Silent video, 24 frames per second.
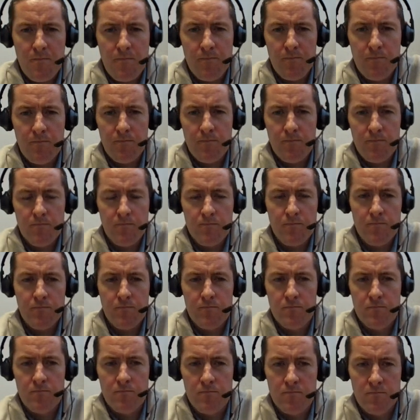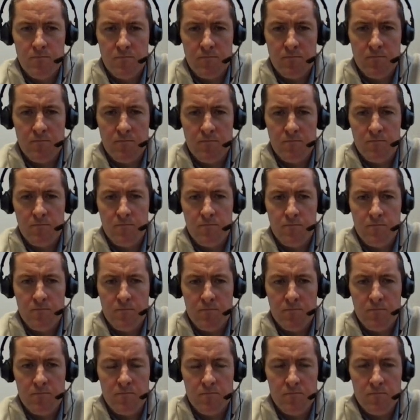
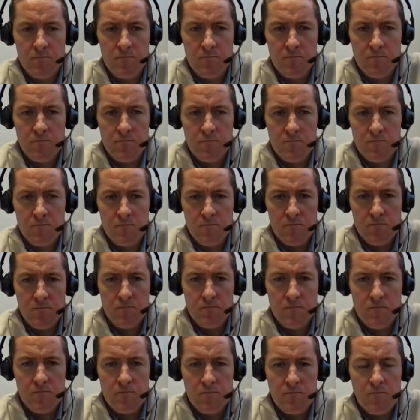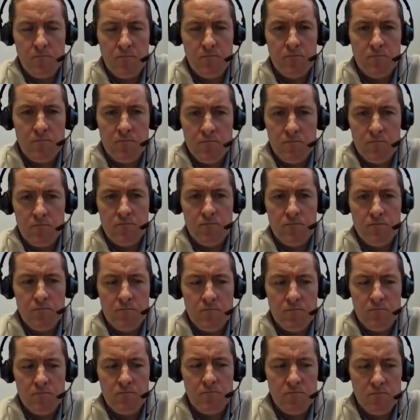
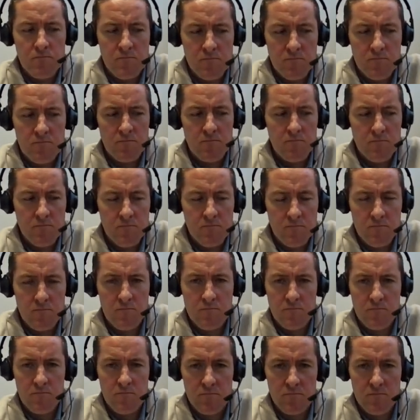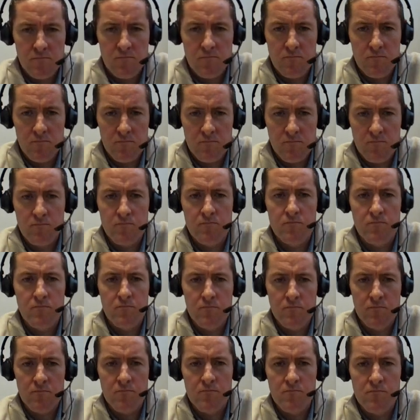
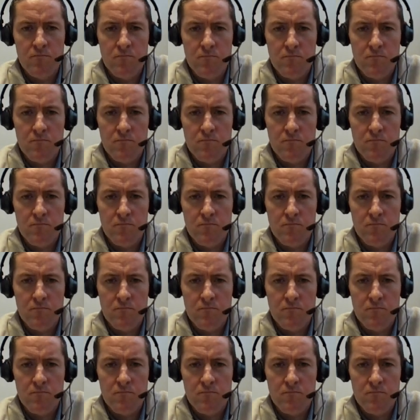This person isn't speaking.